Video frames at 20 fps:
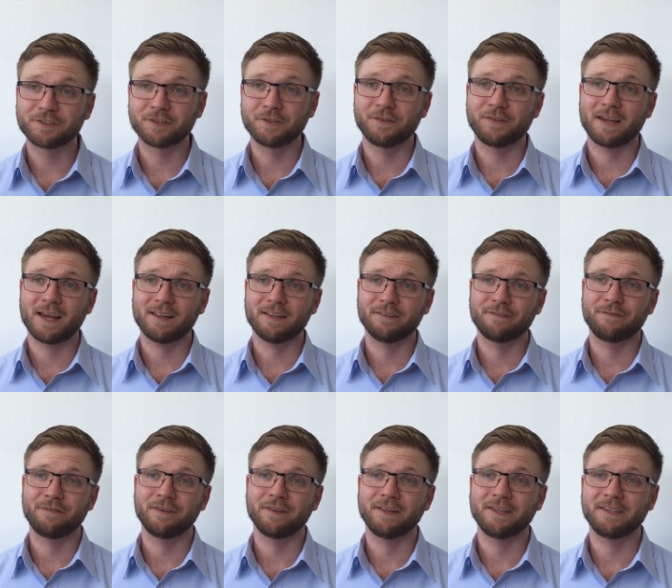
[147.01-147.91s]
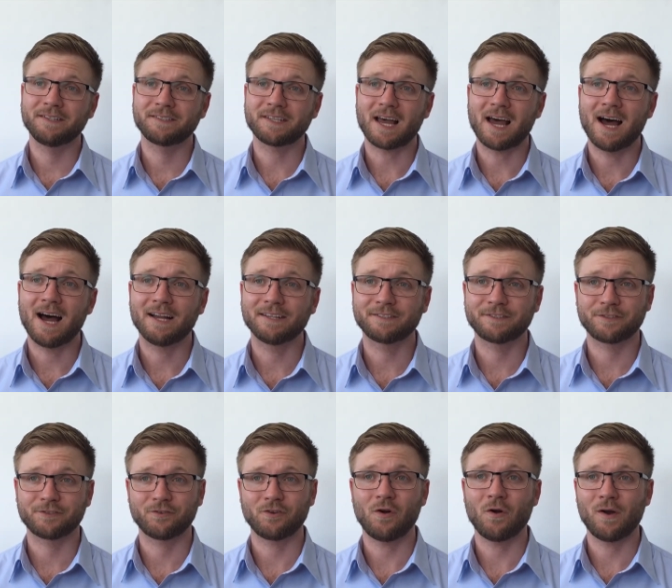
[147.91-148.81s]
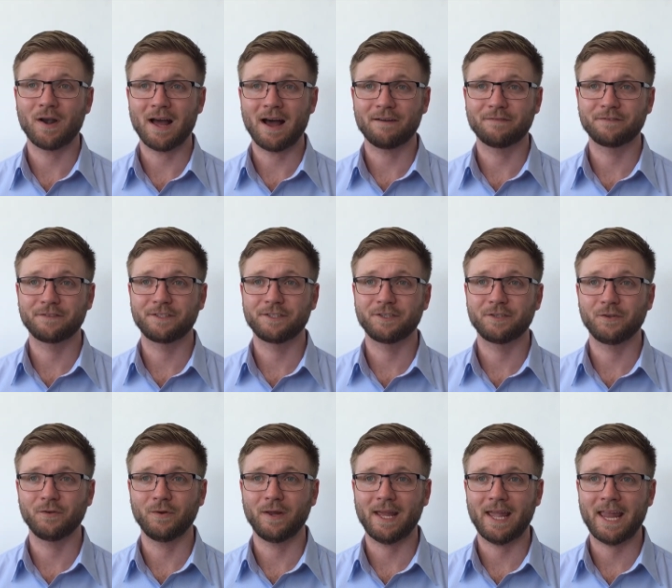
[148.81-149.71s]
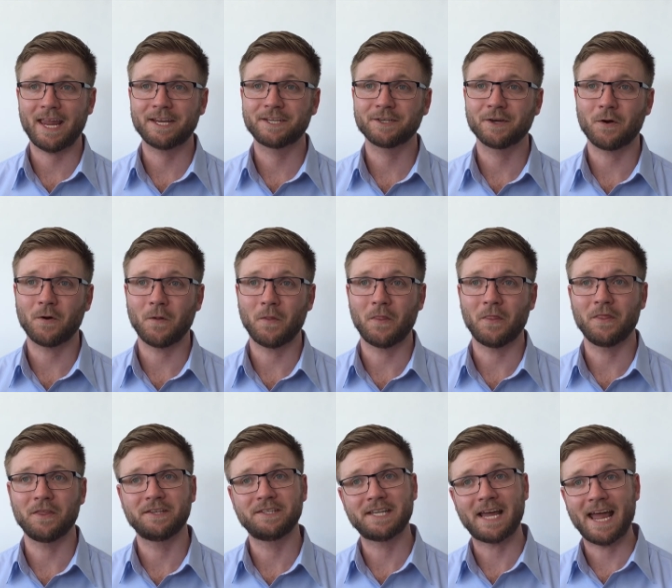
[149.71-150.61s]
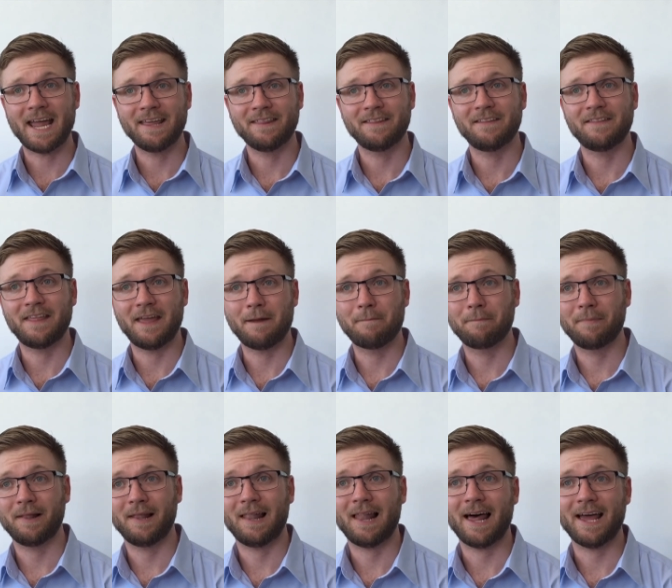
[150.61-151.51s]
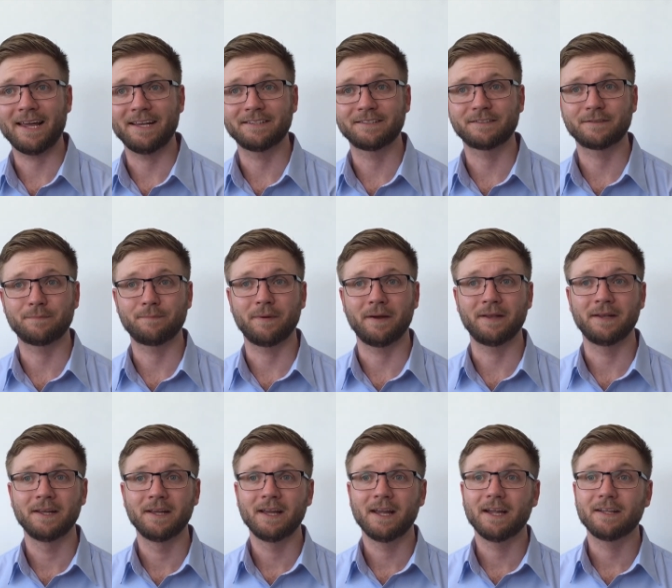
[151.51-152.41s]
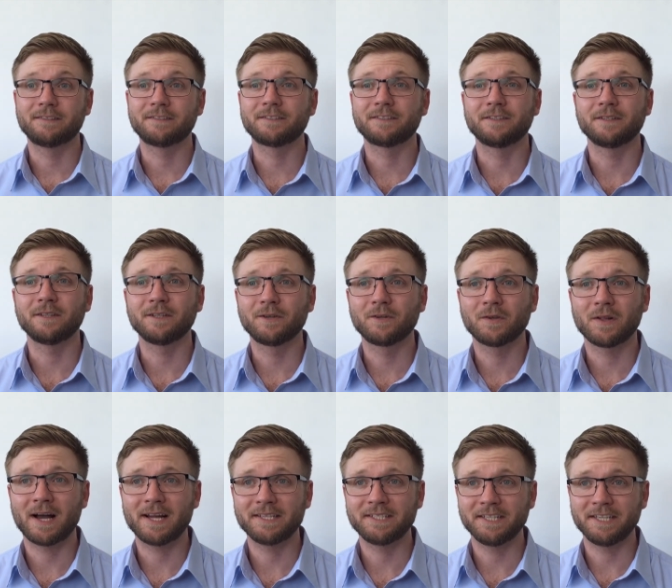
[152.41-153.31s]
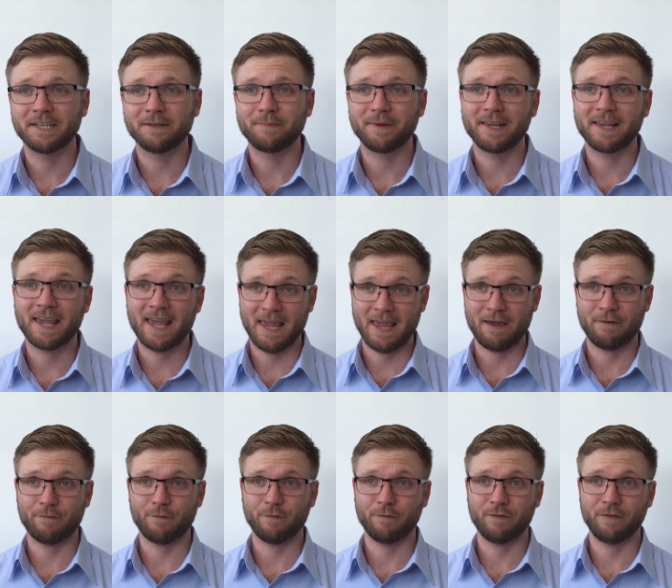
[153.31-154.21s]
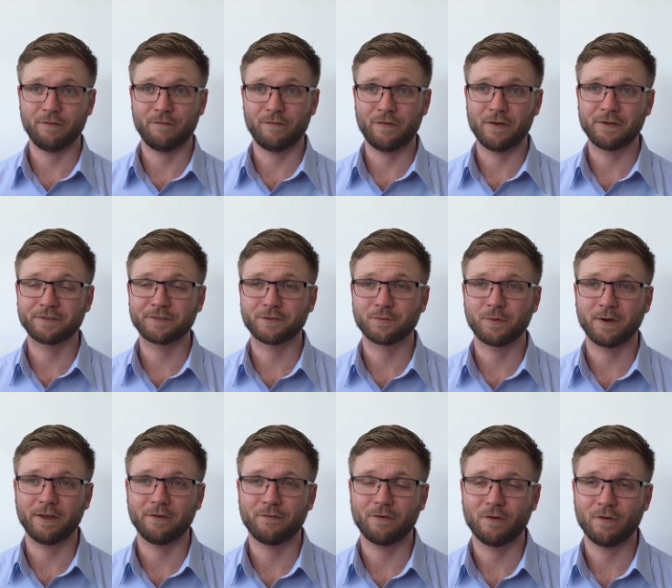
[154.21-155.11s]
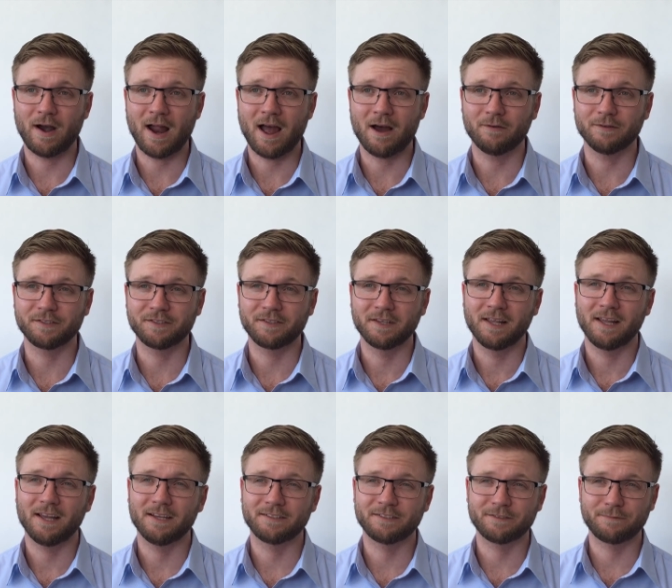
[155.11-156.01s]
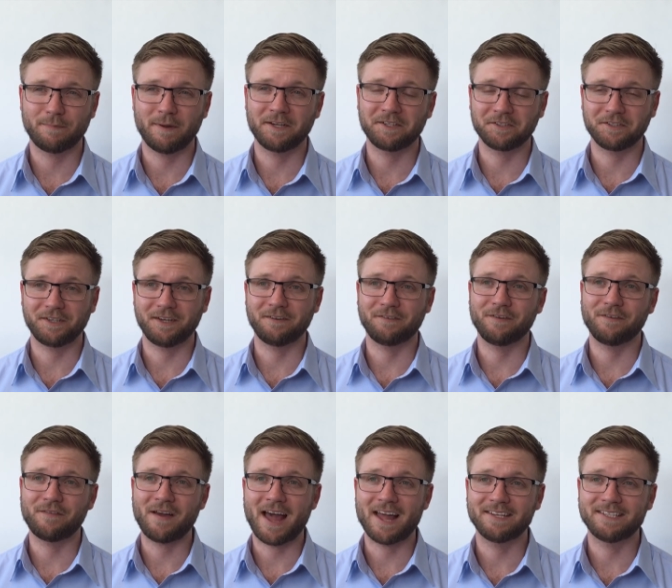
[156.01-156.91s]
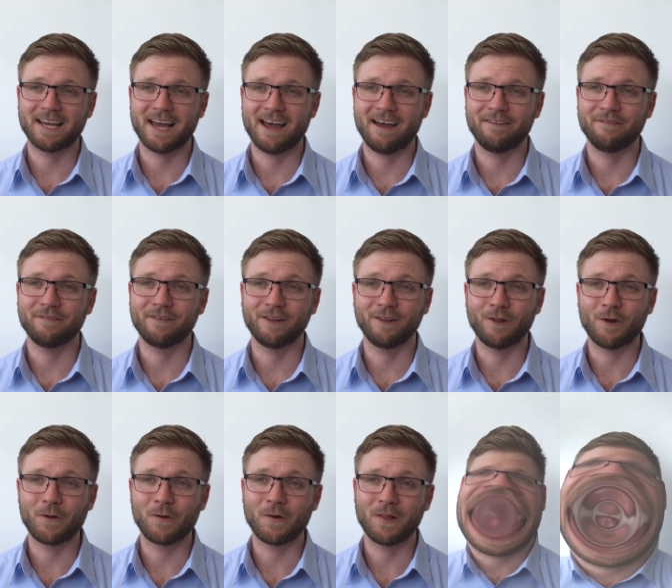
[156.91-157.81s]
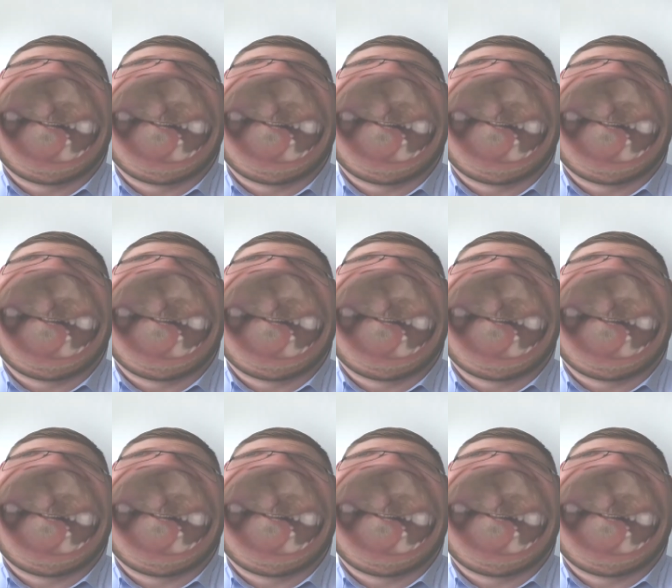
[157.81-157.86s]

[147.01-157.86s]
tooth-coloured fillings are strong enough to eat on the day that they're placed, but it's still a good idea to be careful for the first 24 hours, especially if you've had to have a local